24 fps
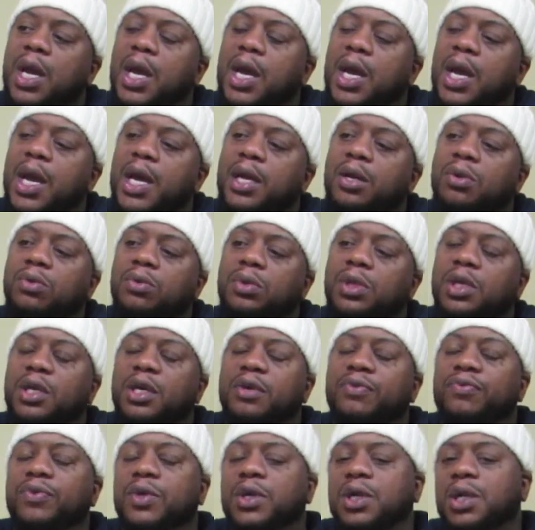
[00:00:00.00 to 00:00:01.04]
don't
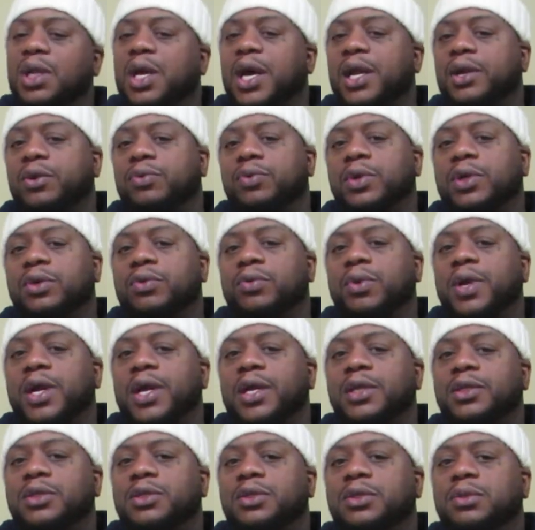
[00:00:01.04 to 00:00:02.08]
live with a lot of
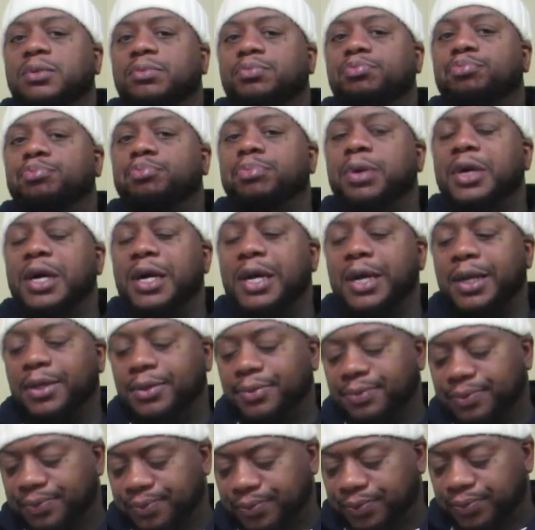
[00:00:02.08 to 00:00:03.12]
regrets, but
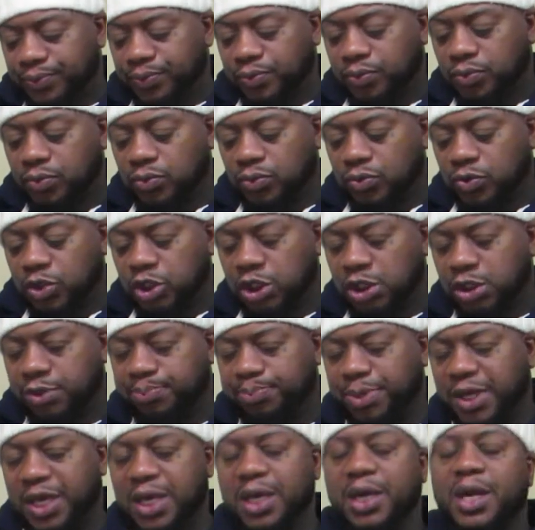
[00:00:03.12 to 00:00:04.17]
just
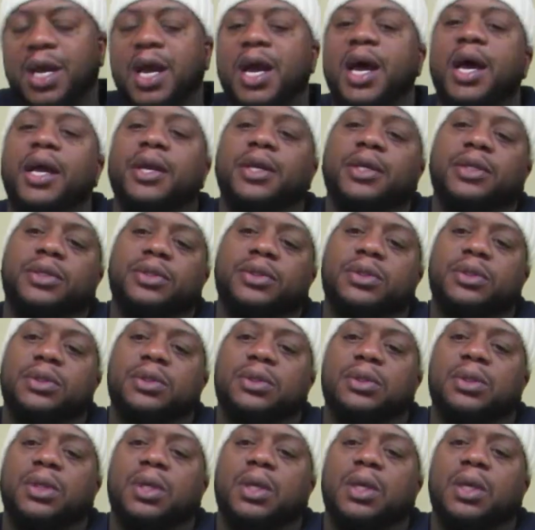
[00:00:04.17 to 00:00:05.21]
being honest,
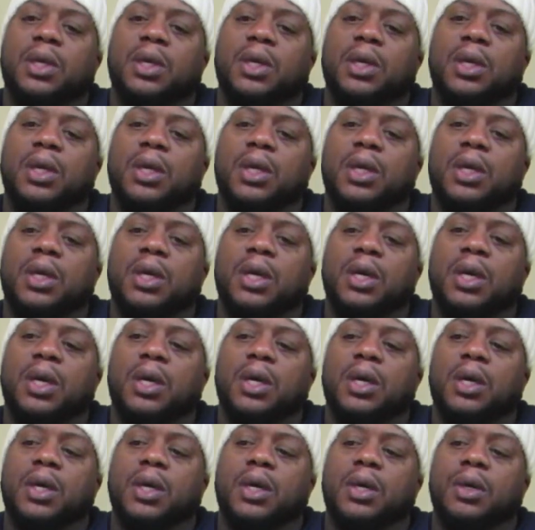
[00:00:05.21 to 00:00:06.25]

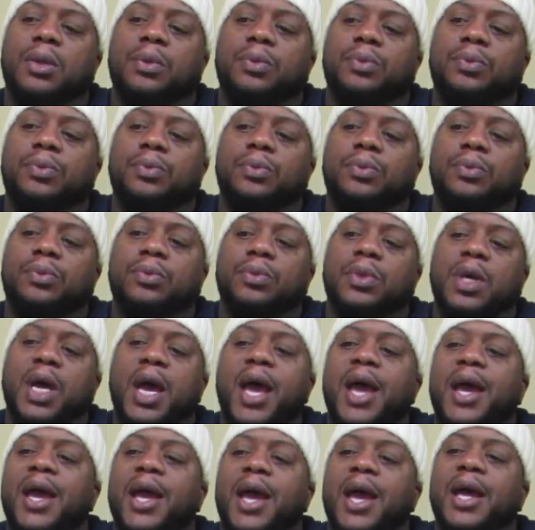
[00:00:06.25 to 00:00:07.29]

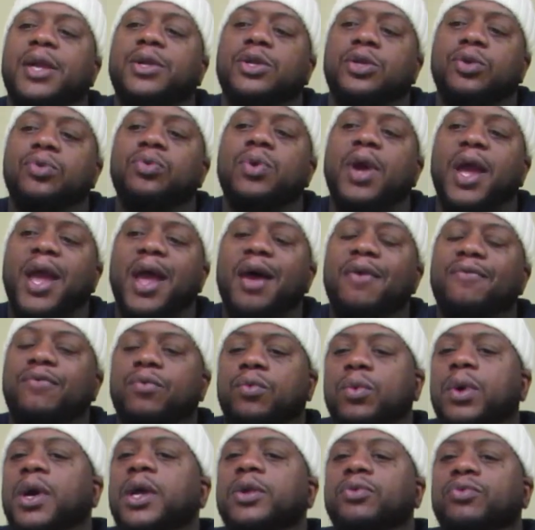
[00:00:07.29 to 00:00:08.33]
I do have
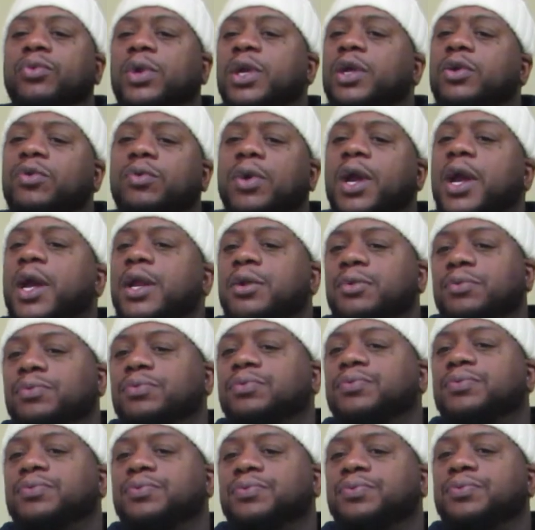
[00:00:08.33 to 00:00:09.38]
one regret.
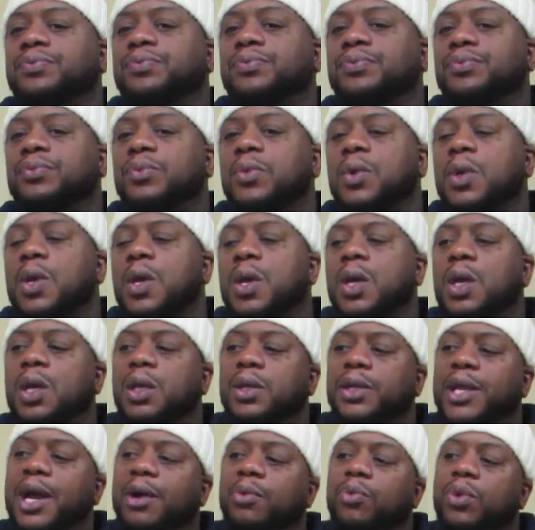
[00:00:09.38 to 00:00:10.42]

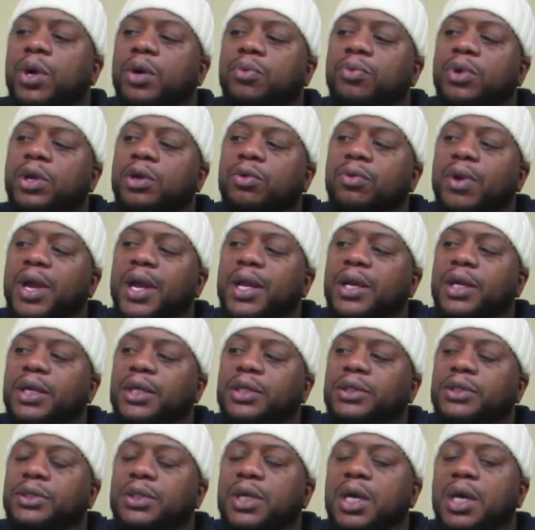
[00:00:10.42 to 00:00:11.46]
That one regret
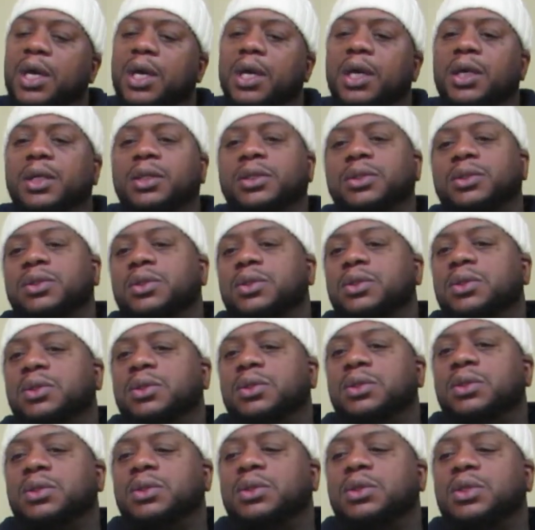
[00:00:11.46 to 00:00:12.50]
is
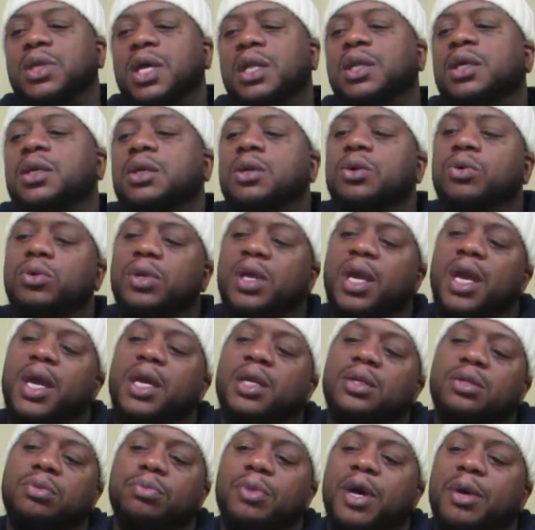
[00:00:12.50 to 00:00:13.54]
selling
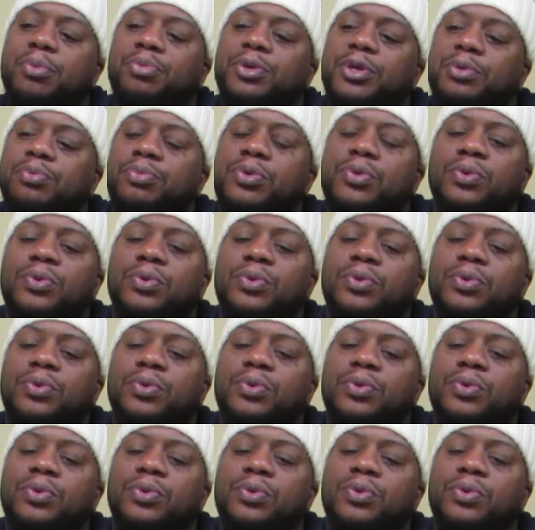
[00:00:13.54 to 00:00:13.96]
cocaine to my people.